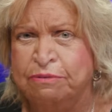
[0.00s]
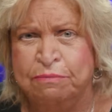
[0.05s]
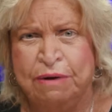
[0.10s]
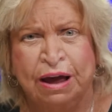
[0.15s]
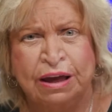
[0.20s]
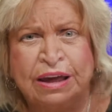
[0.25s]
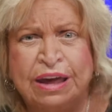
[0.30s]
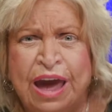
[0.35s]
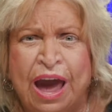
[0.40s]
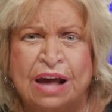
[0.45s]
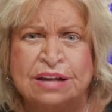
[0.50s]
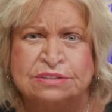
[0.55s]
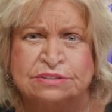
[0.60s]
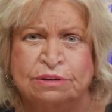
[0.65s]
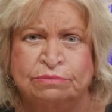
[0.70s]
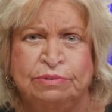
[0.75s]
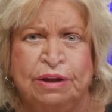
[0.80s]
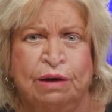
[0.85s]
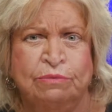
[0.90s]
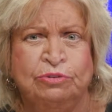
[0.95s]
at my cat
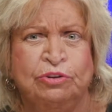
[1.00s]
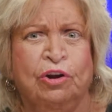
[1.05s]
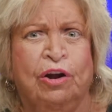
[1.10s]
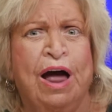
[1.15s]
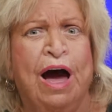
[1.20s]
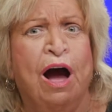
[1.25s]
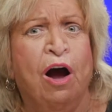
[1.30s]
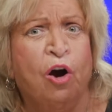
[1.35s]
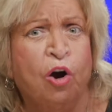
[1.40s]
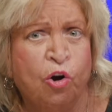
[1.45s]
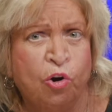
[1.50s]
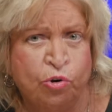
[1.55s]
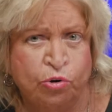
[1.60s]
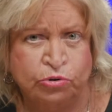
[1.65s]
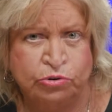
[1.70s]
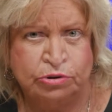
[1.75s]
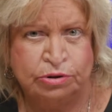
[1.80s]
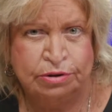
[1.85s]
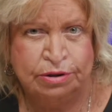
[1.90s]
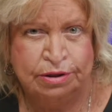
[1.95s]
sometimes till I
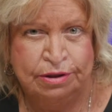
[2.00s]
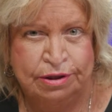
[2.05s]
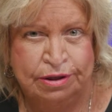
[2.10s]
hurt.